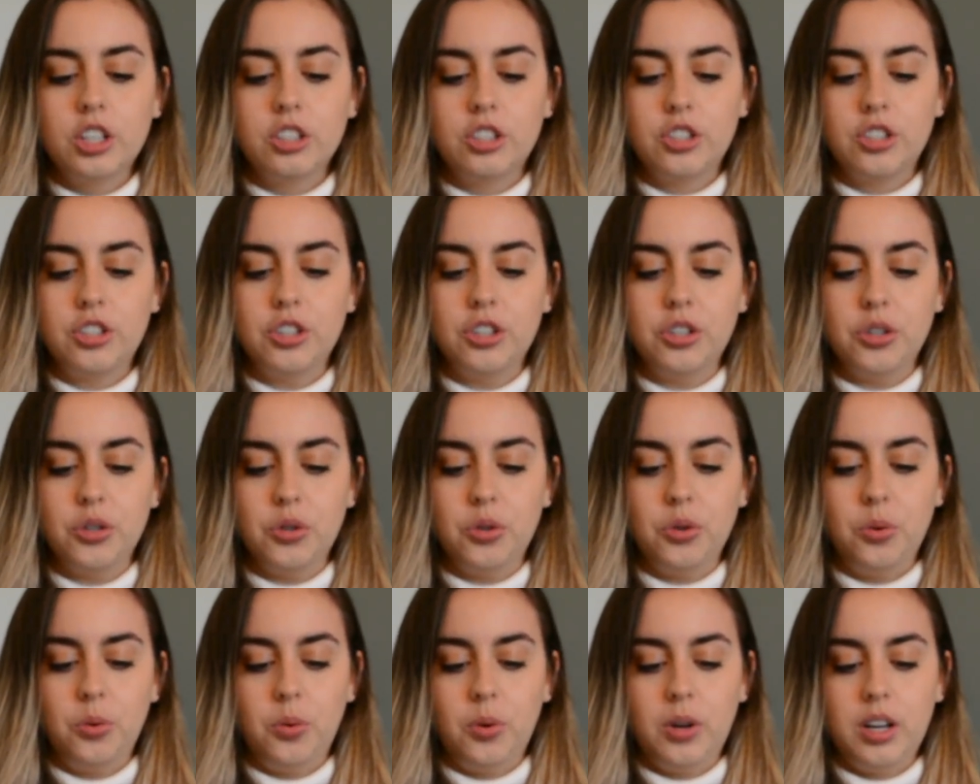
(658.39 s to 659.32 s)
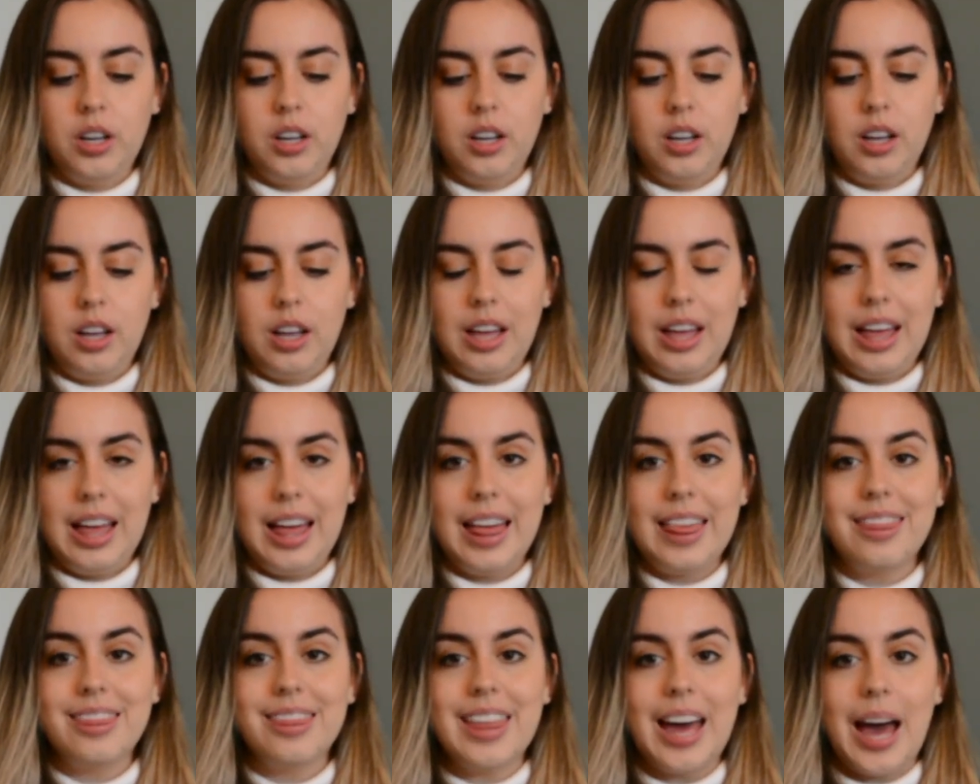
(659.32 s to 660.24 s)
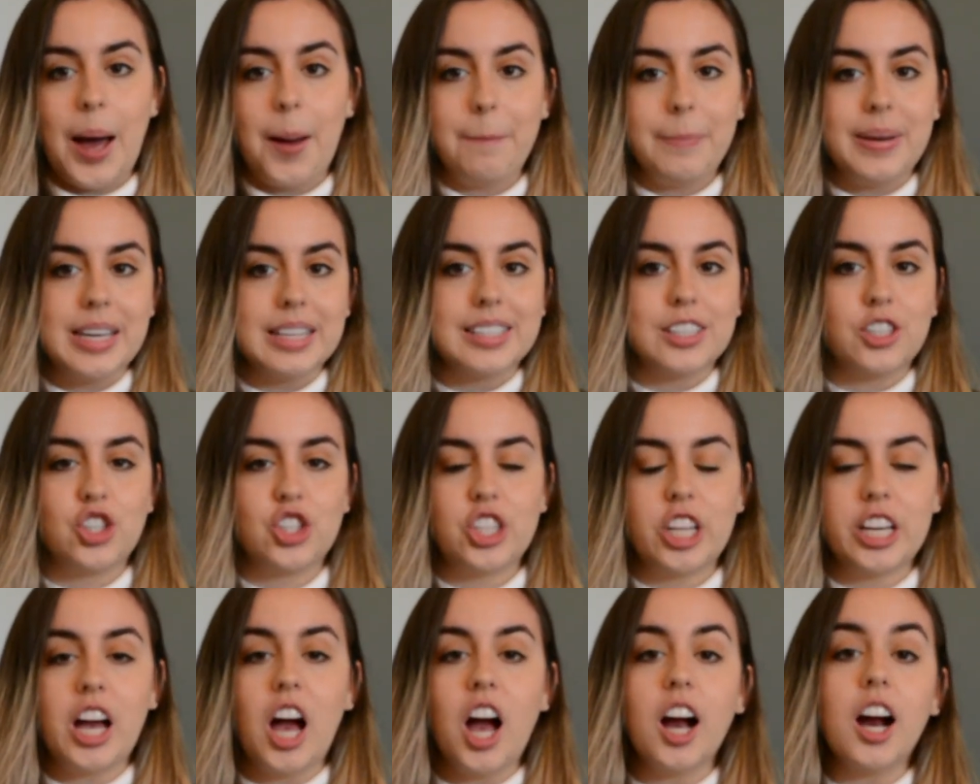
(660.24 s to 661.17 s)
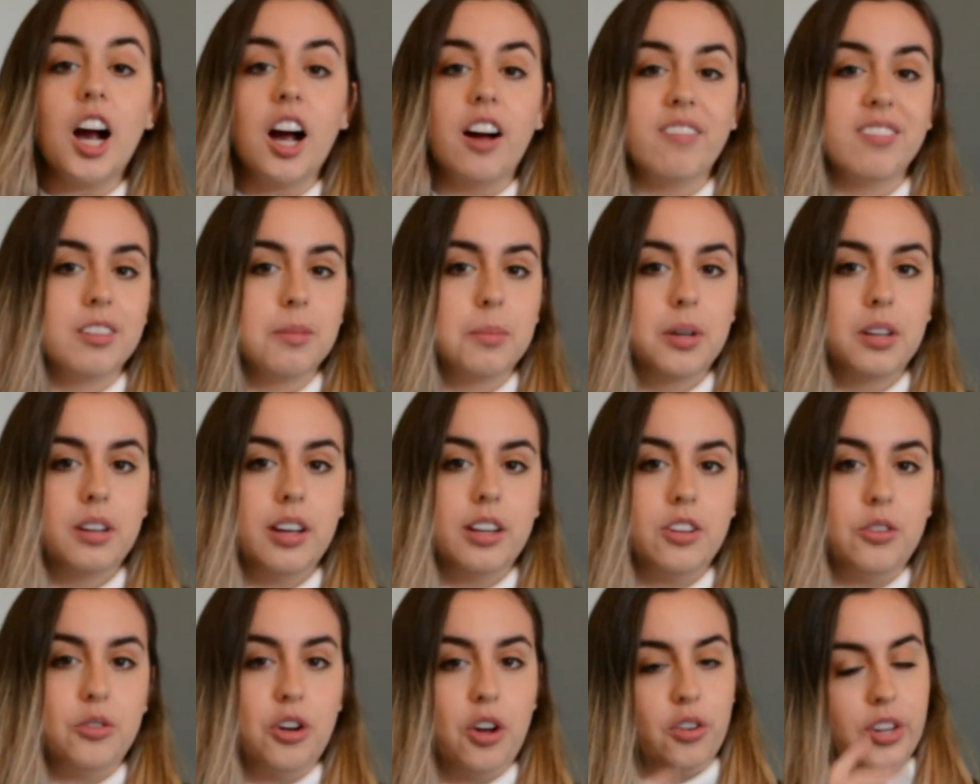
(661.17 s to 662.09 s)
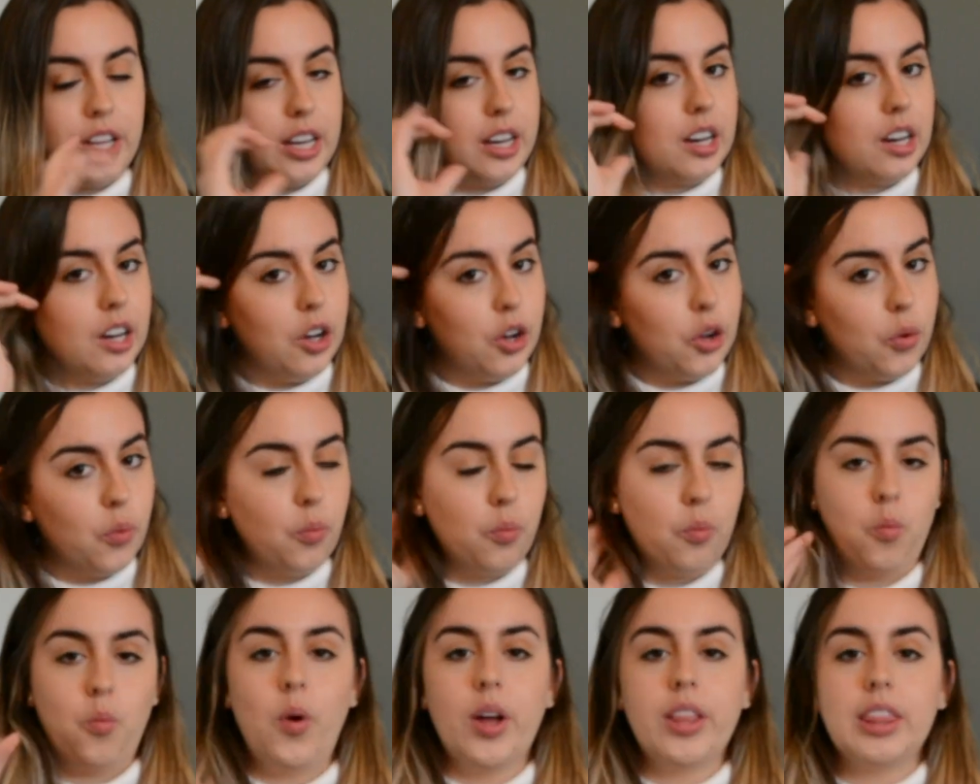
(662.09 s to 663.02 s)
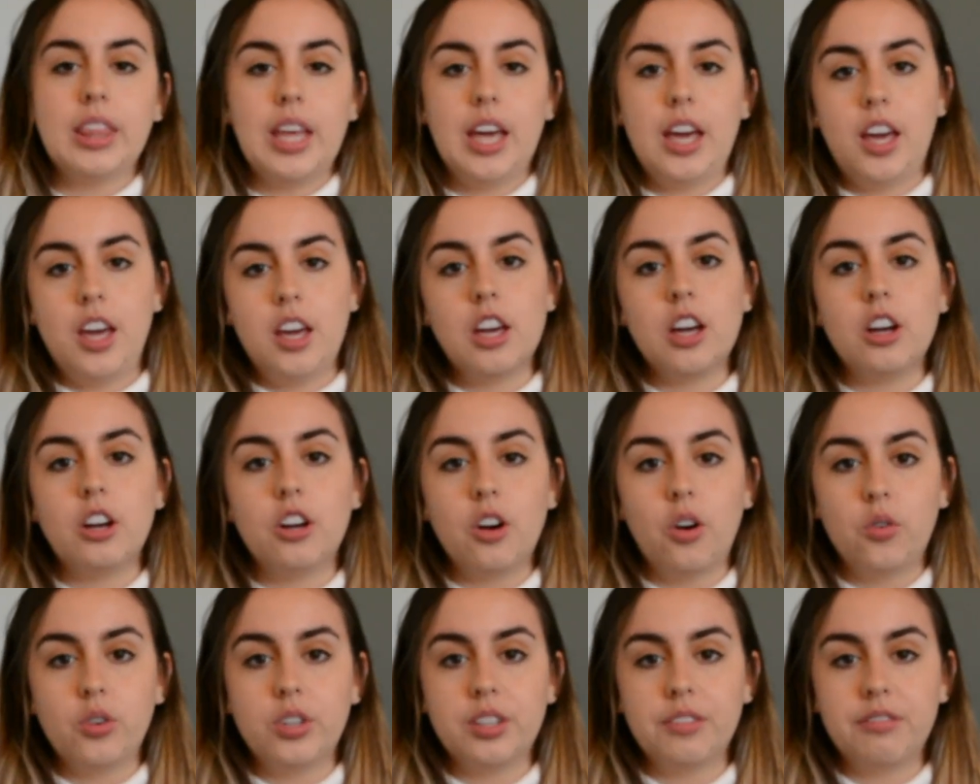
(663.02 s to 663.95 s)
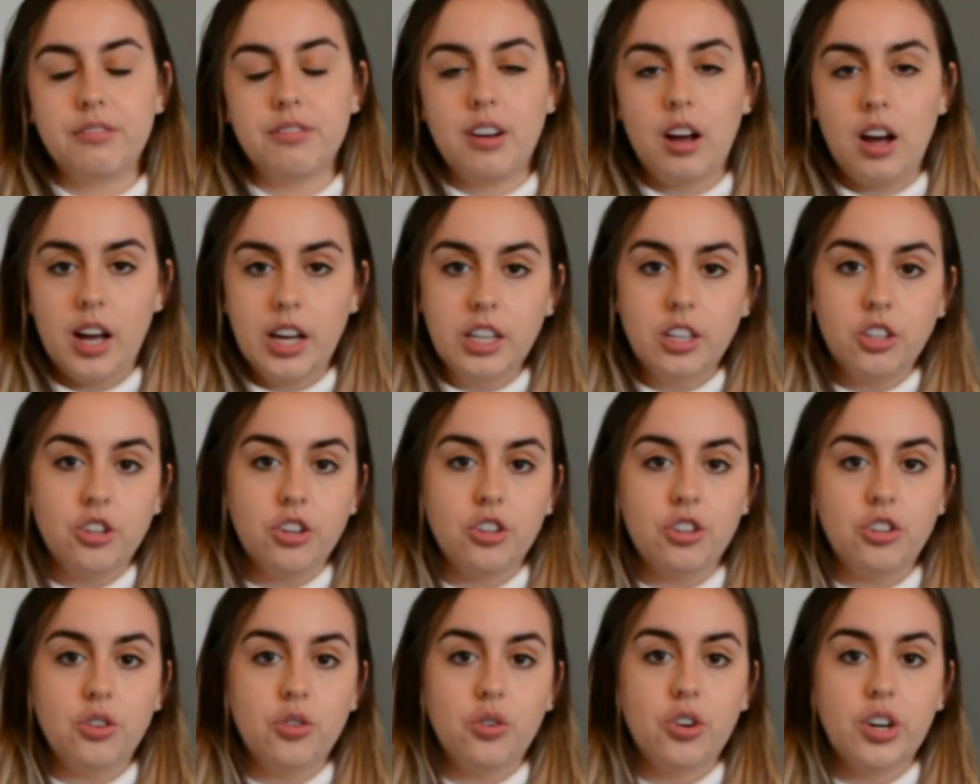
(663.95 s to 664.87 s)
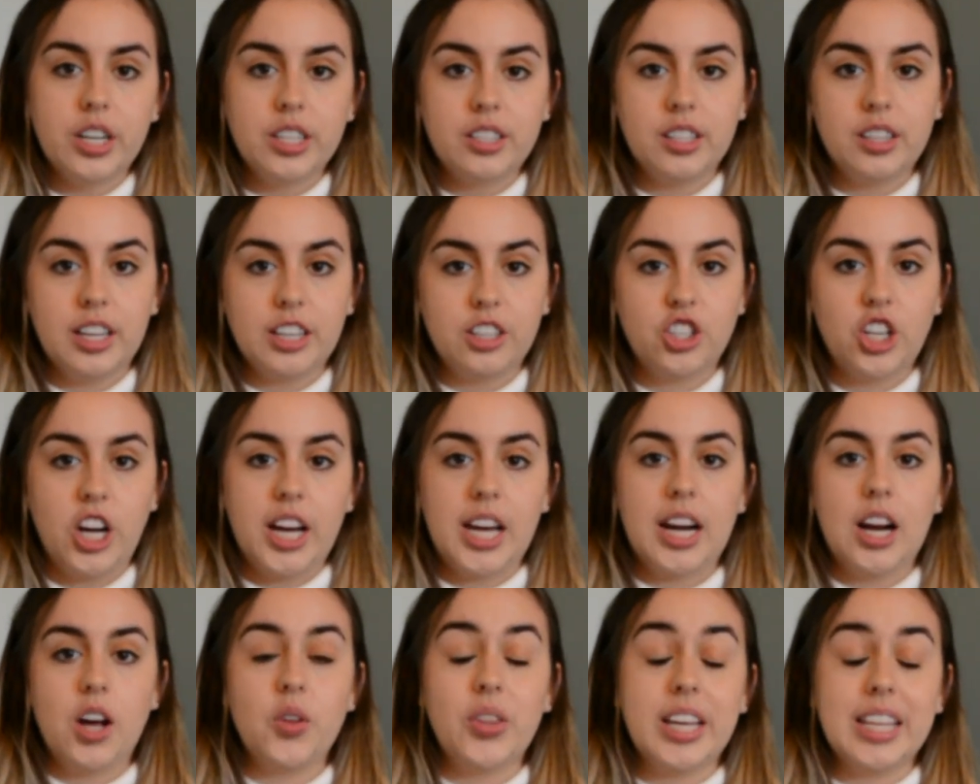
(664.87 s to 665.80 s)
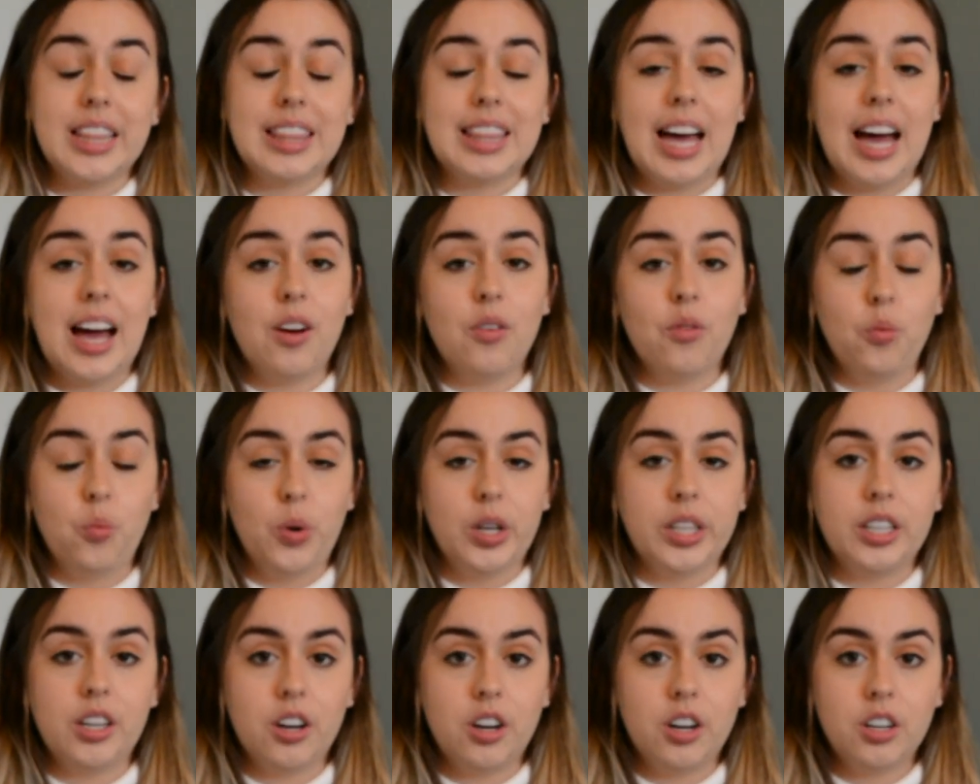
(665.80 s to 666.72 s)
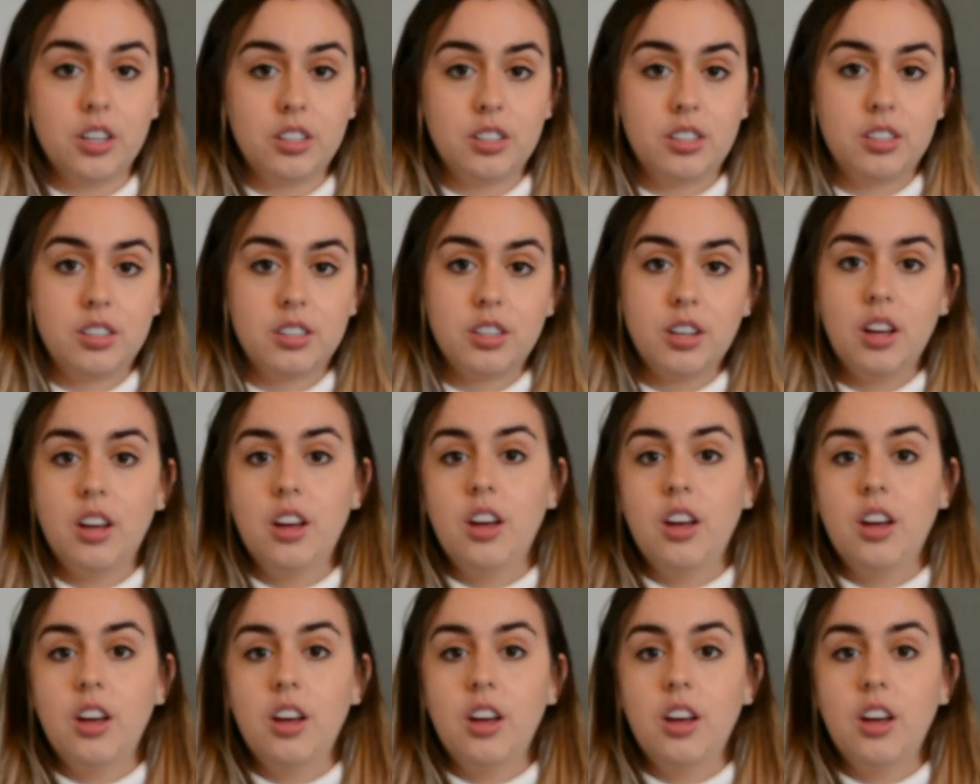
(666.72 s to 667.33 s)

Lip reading: to that, because it's just like uncomfortable, and you like when they go to find your uterus and like check it out, like that really hurts.